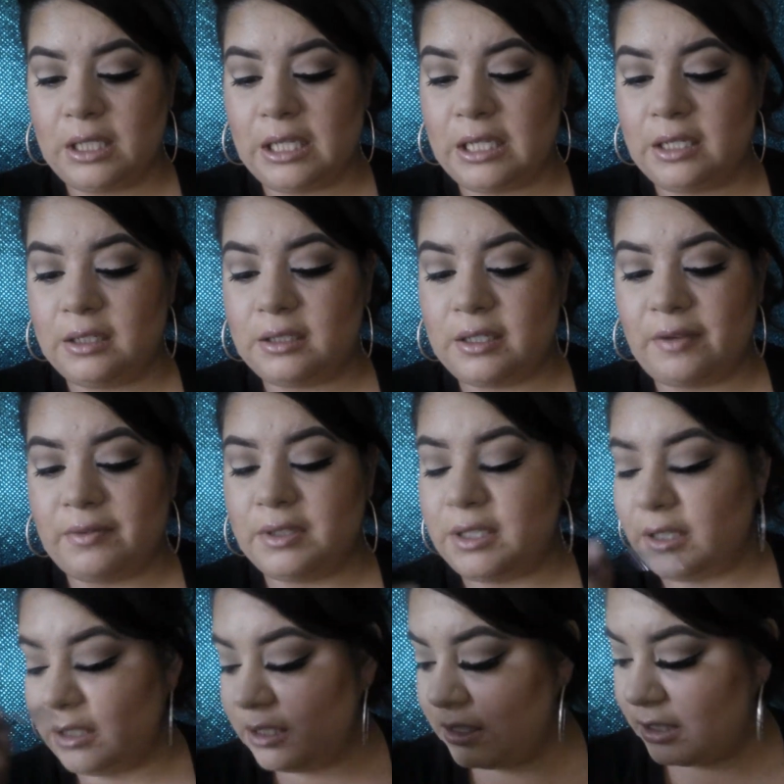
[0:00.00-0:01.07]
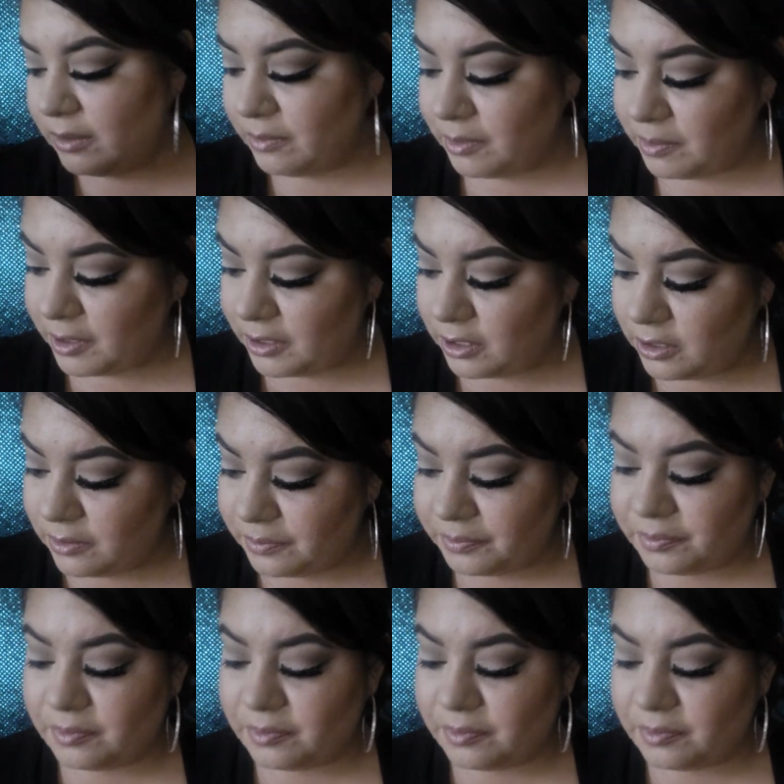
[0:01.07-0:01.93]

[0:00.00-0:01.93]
E17 Stigma brush,